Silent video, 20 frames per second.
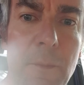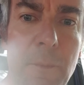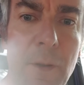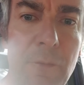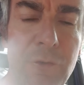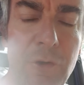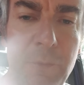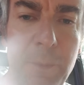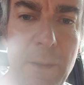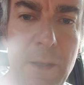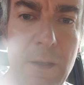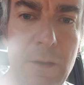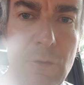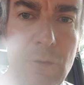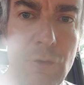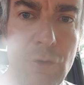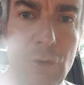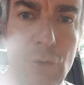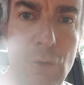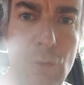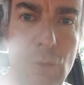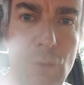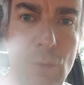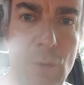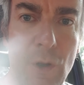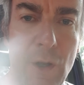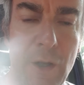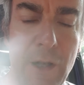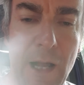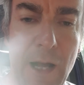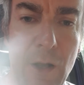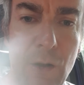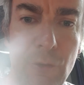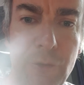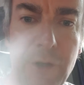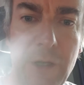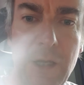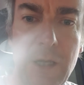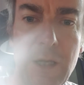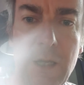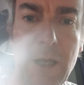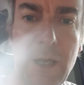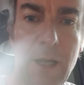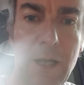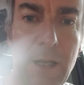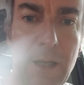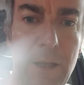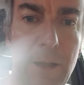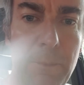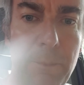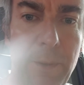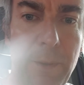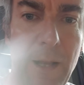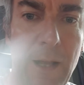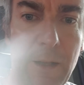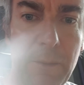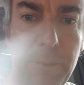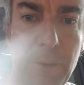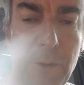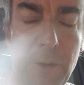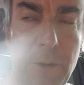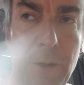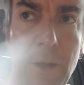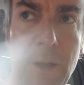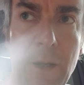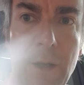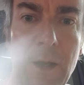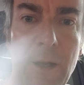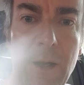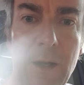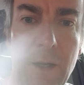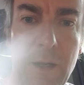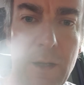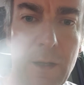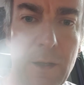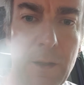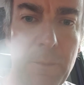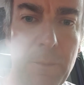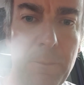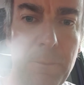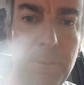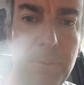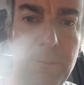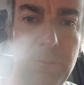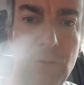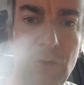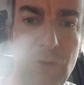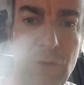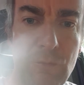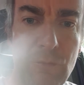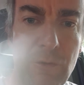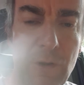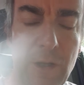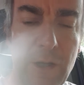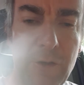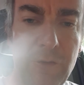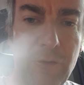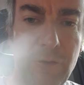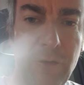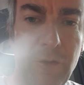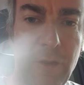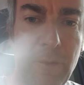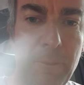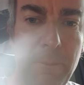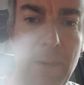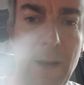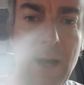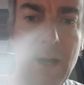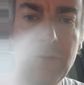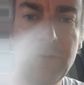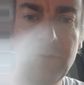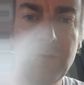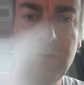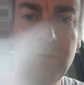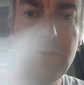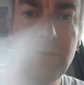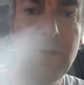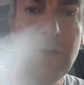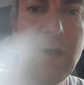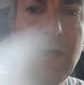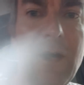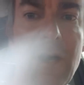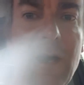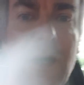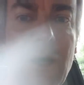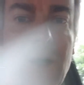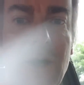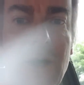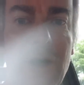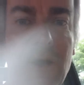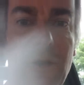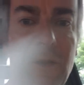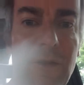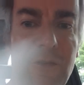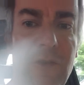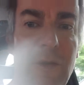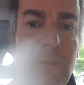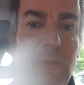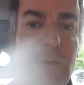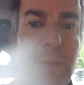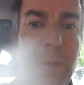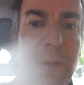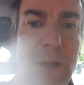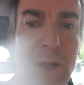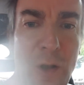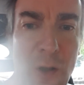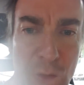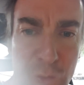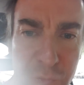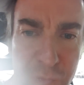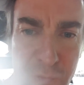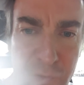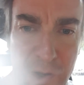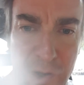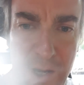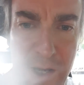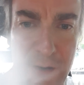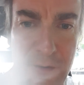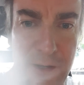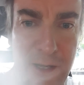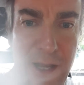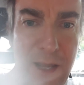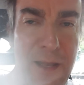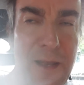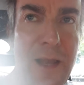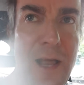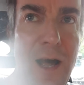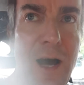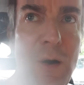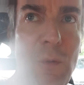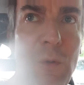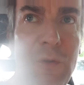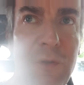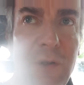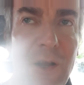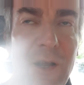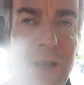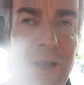I've just been to an Aldi in Blackburn, just in relation to the masks. Seems to be a lot of fear again now with